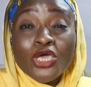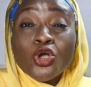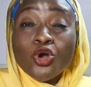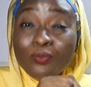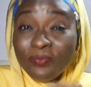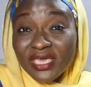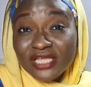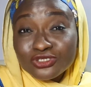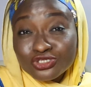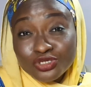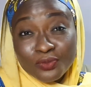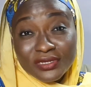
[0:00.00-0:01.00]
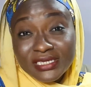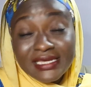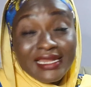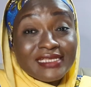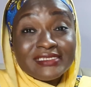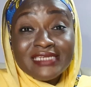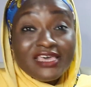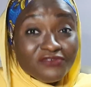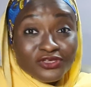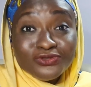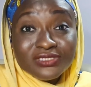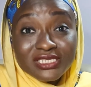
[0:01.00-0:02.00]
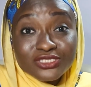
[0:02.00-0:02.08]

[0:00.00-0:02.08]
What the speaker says: compared to somebody that has never used